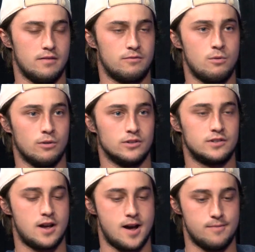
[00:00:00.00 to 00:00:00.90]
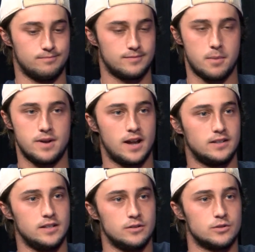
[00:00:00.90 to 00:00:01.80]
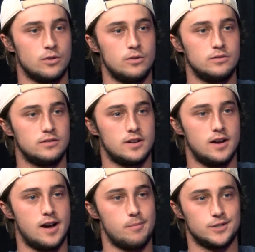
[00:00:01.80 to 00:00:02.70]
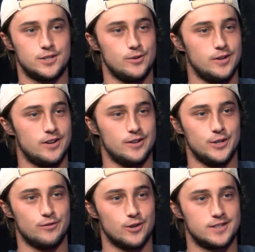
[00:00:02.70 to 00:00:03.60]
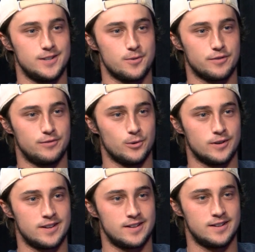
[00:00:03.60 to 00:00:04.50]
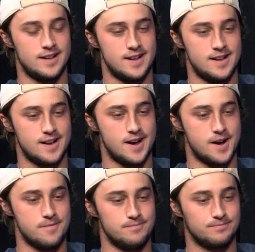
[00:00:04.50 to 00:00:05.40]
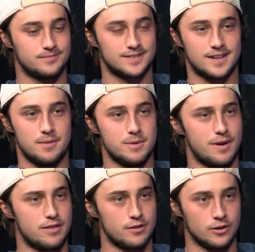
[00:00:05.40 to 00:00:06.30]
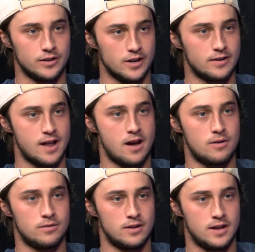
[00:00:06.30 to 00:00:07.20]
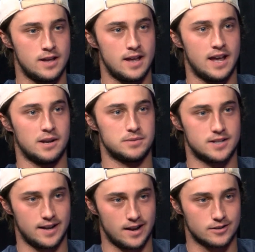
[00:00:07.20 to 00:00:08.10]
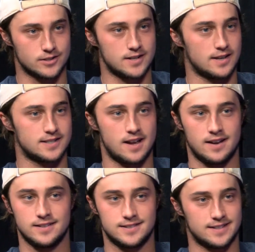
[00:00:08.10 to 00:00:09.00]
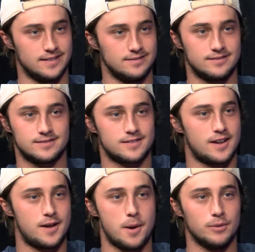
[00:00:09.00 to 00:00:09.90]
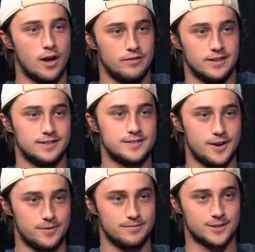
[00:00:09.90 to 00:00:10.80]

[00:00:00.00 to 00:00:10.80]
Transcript: of course. I'm 19 years old. I'm a student here at University of North Florida. I'm in my third year now, and I'm studying exercise science, and I'm loving it, so it's